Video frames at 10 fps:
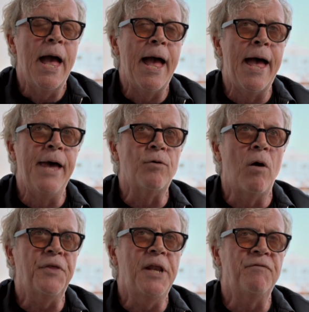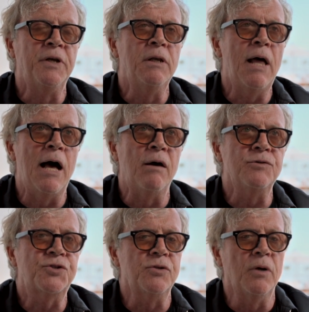And All That Heaven
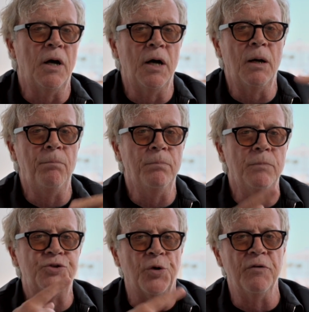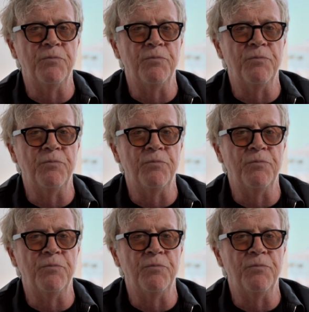Allows sort